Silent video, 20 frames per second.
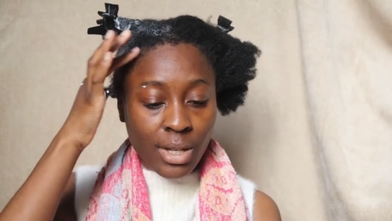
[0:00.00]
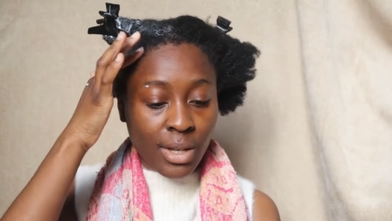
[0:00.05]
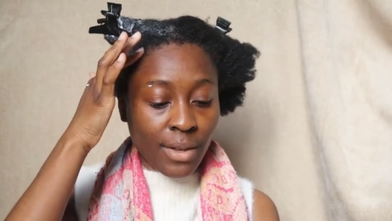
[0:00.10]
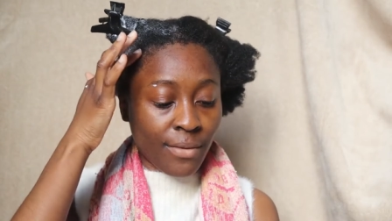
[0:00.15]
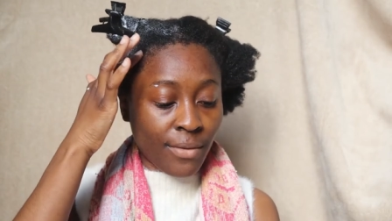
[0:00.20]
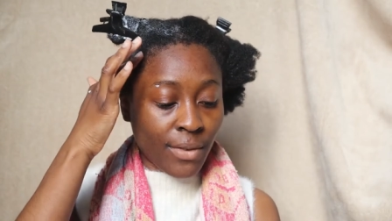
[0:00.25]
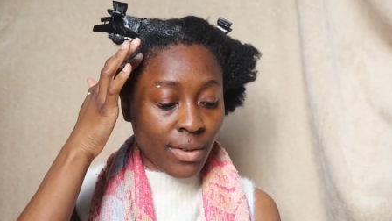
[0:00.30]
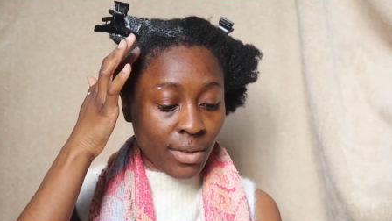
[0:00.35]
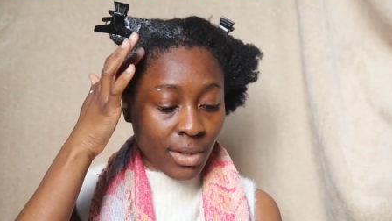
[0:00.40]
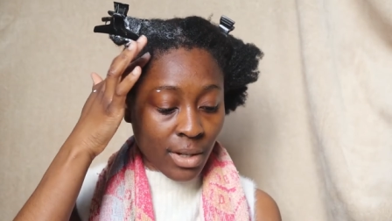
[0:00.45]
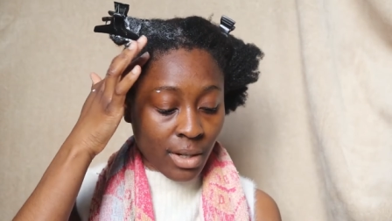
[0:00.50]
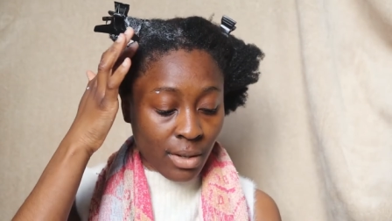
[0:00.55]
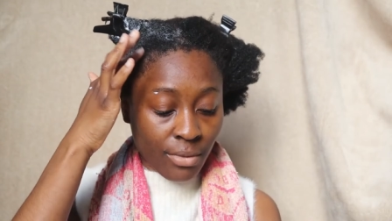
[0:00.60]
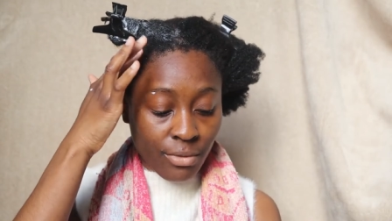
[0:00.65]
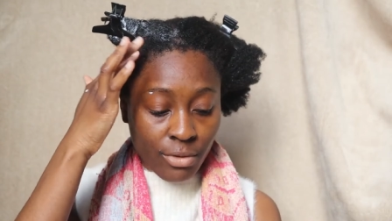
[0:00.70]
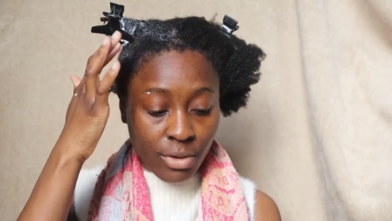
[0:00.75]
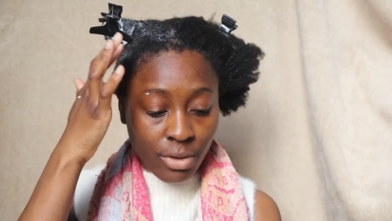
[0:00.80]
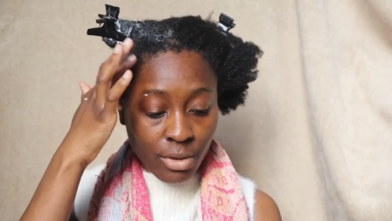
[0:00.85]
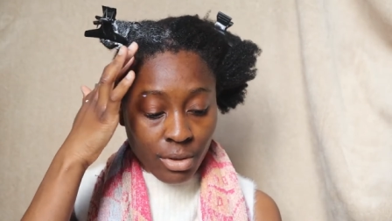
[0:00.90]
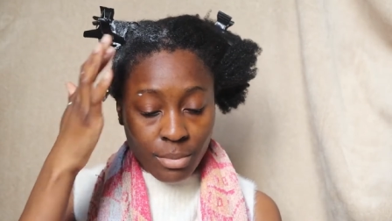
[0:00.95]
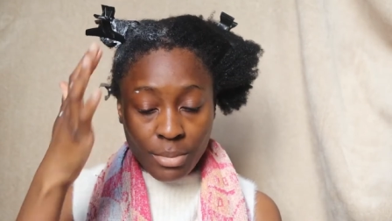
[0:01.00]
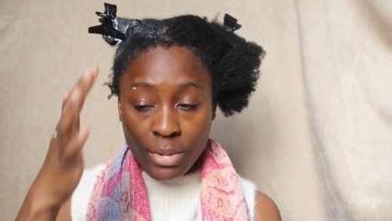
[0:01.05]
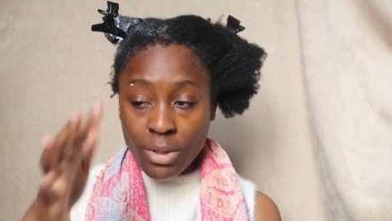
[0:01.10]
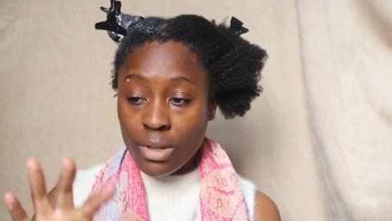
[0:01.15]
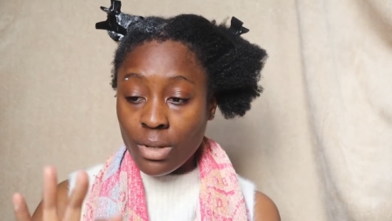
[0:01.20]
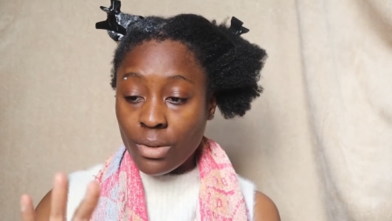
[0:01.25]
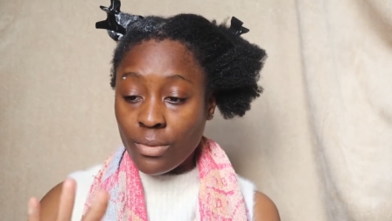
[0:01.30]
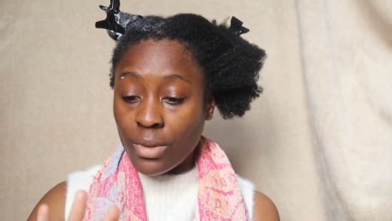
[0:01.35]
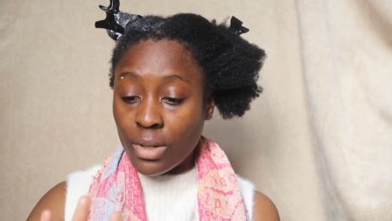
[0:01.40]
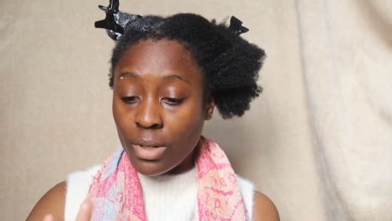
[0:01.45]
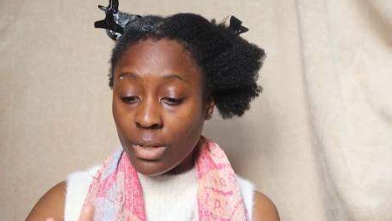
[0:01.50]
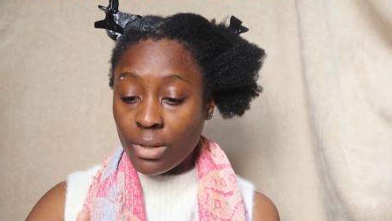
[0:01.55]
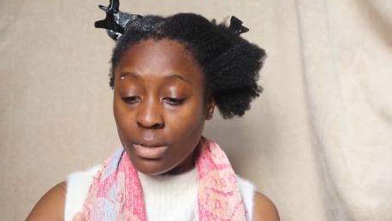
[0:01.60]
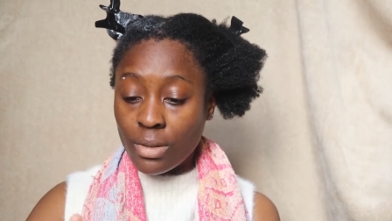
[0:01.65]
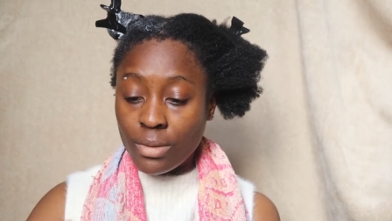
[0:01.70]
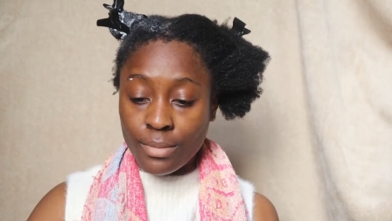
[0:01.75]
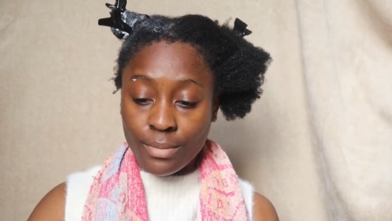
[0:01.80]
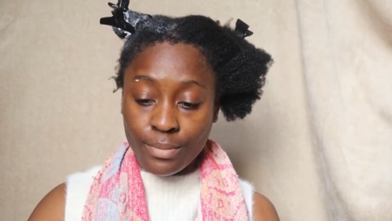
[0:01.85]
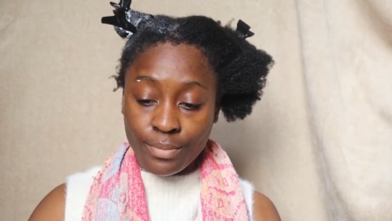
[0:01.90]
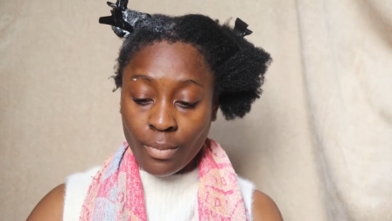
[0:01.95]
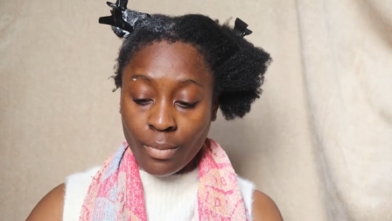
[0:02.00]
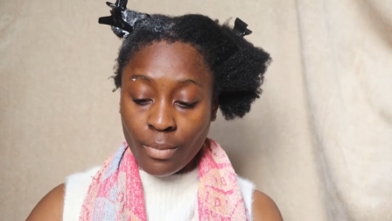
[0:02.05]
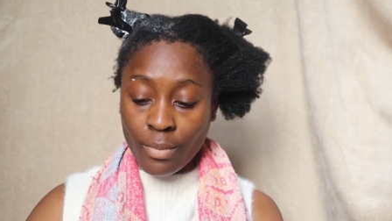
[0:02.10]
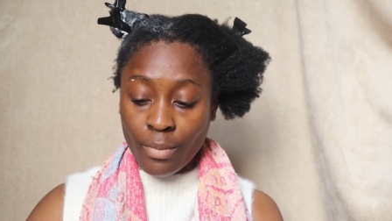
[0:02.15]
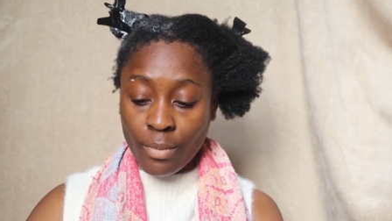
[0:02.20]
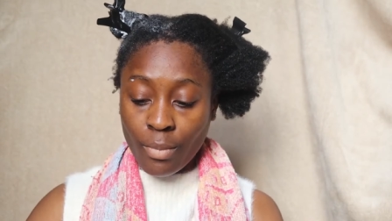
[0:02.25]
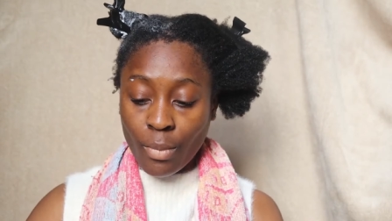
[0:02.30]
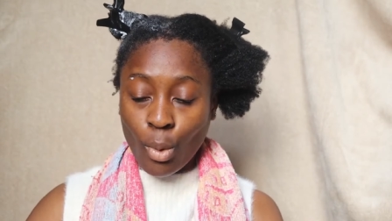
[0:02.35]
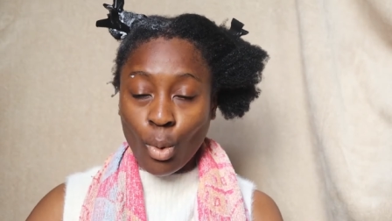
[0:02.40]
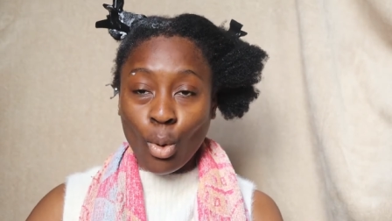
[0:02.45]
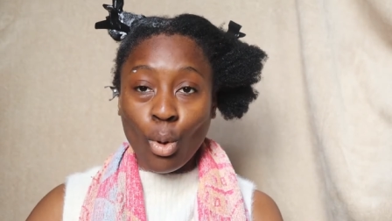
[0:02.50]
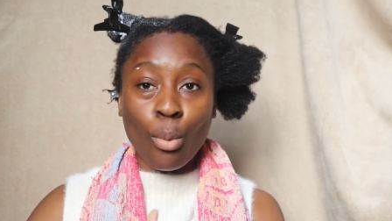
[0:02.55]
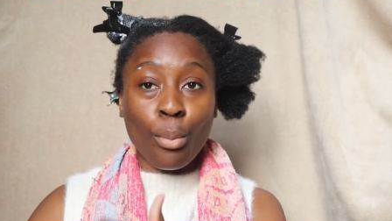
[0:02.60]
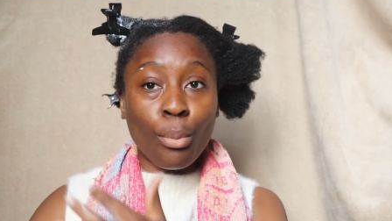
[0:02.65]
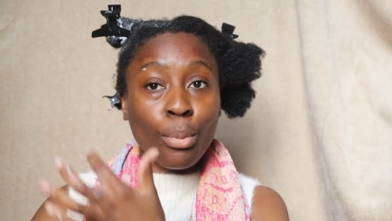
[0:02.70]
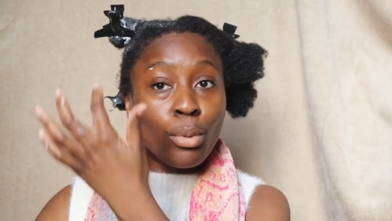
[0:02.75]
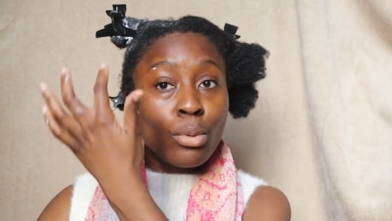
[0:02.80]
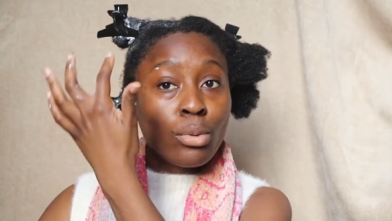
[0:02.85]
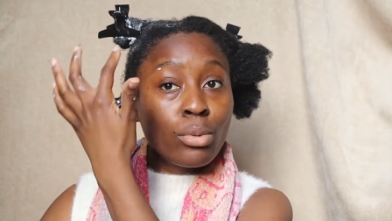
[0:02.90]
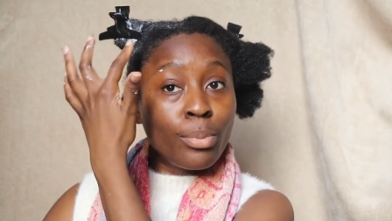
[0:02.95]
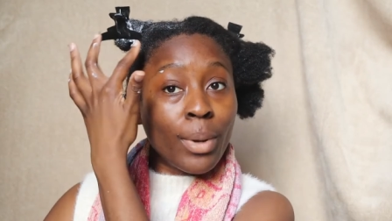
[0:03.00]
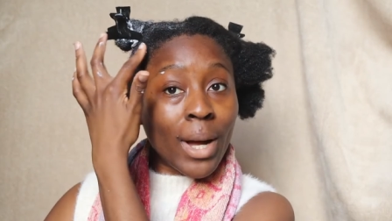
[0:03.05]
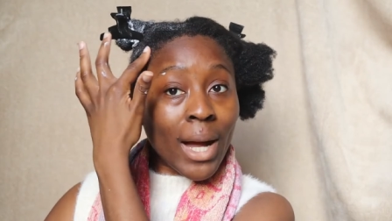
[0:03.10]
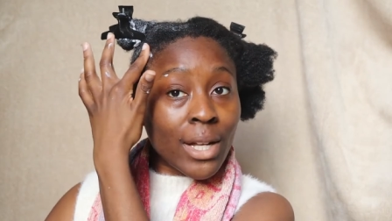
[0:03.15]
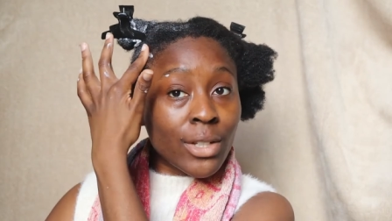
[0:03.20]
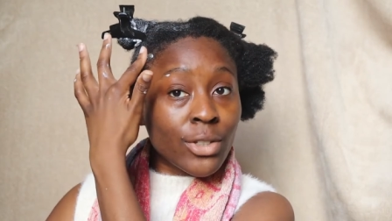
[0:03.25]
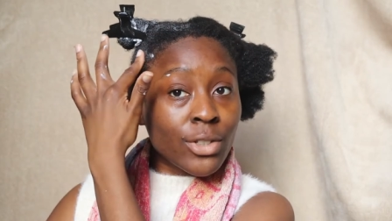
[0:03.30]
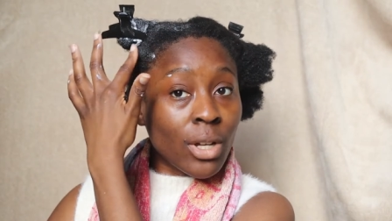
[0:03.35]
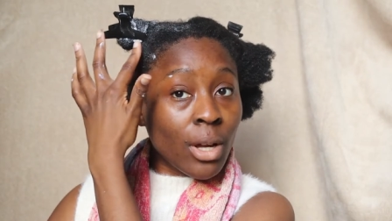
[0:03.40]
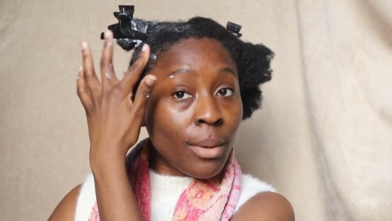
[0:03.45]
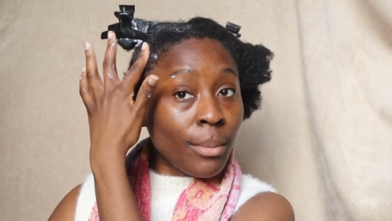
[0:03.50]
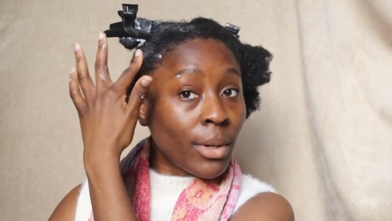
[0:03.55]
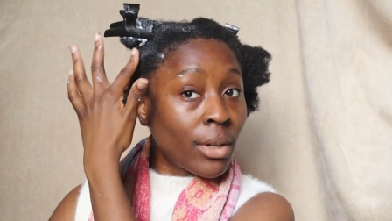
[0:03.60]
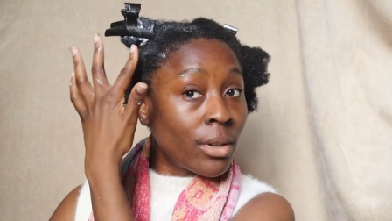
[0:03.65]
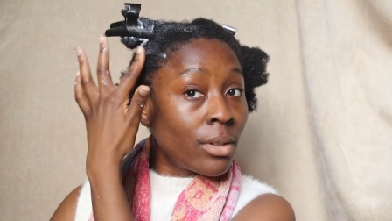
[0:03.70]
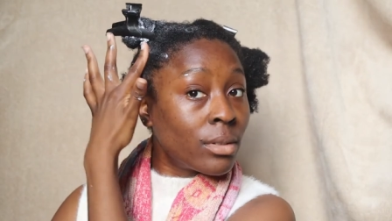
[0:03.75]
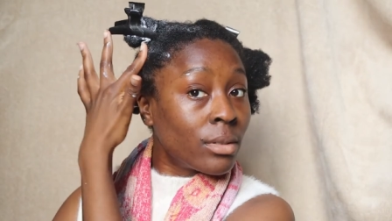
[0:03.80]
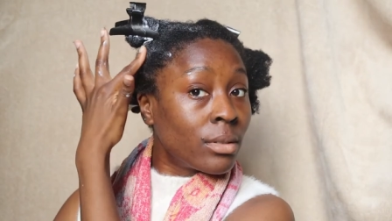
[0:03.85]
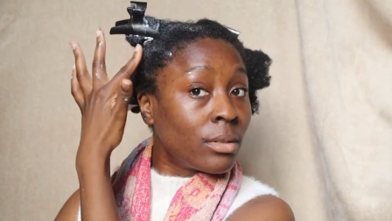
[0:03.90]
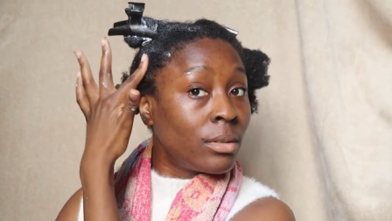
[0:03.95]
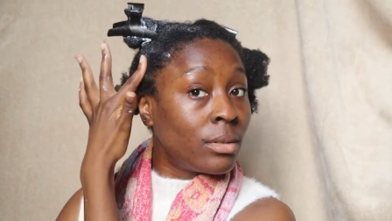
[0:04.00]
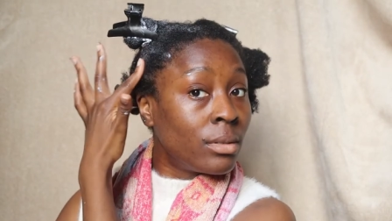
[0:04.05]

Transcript: I feel like I've got a bit of a bald patch coming on.